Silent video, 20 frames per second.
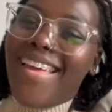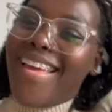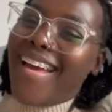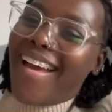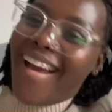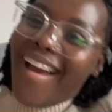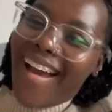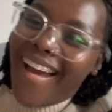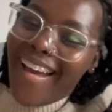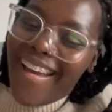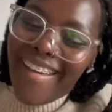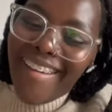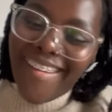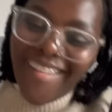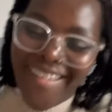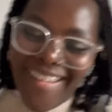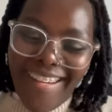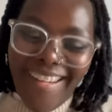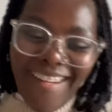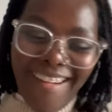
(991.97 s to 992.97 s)
Hi,
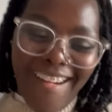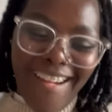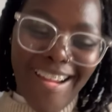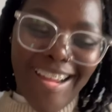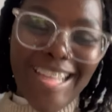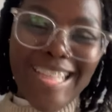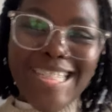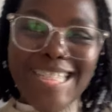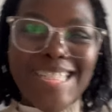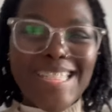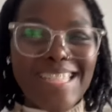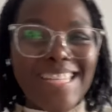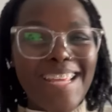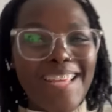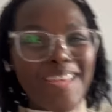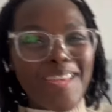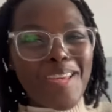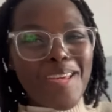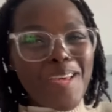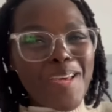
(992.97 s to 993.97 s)
okay, guys,
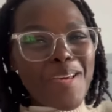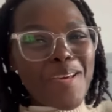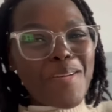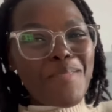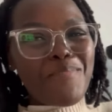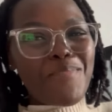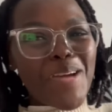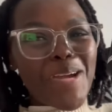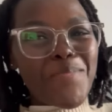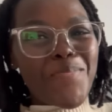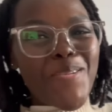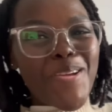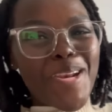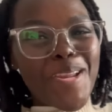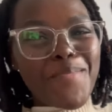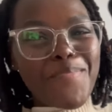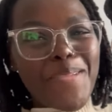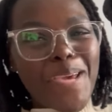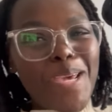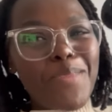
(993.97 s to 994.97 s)
my pretty
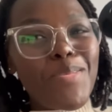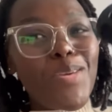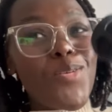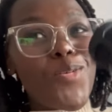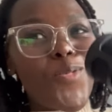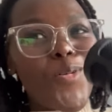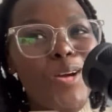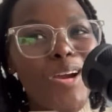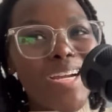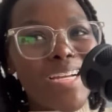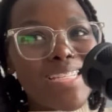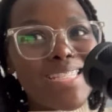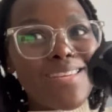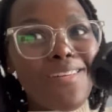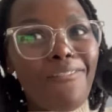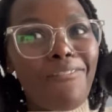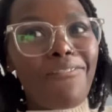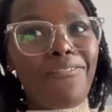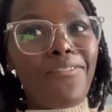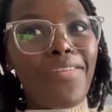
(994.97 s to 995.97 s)
baby works
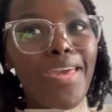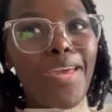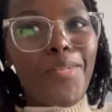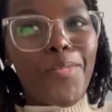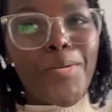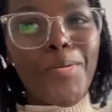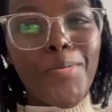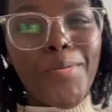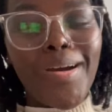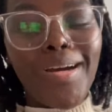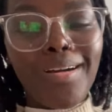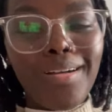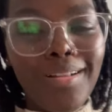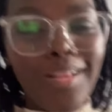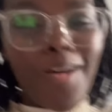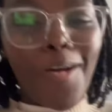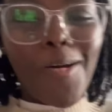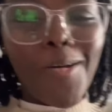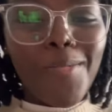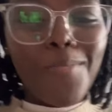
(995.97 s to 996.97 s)
very
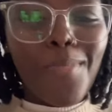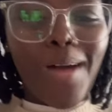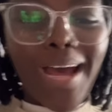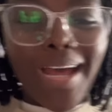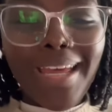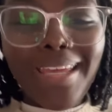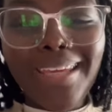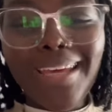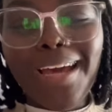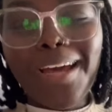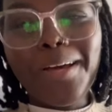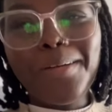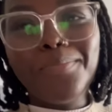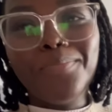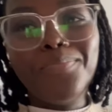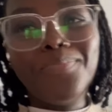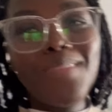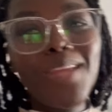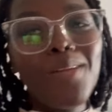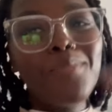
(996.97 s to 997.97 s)
well on my
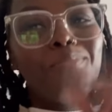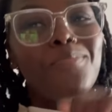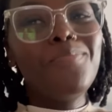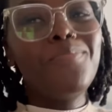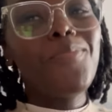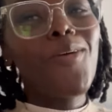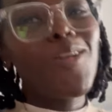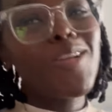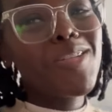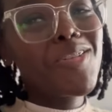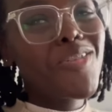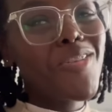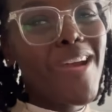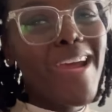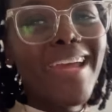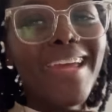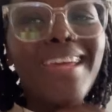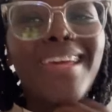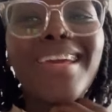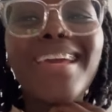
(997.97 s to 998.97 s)
pod
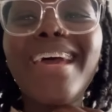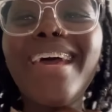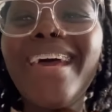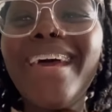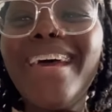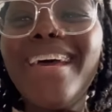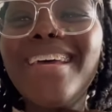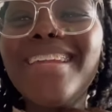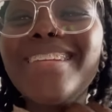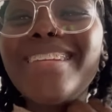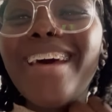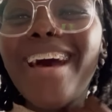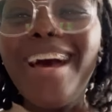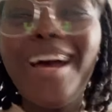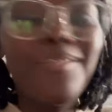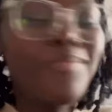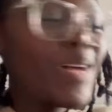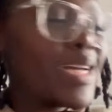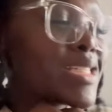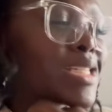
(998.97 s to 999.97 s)
track, and
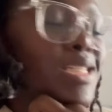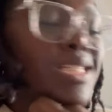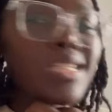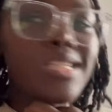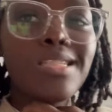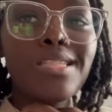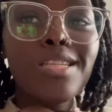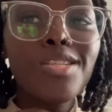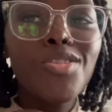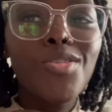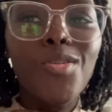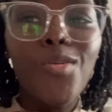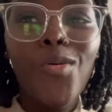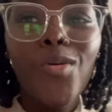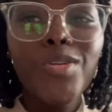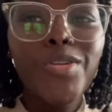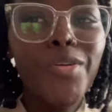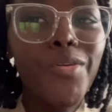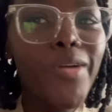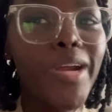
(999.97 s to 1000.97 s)
I just listened to the
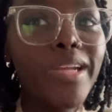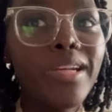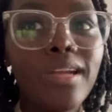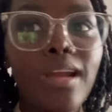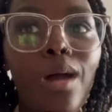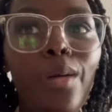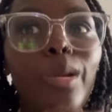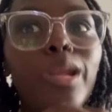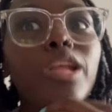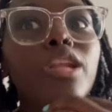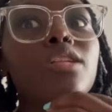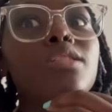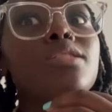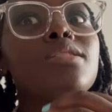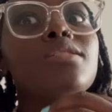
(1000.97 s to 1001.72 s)
audio right now, and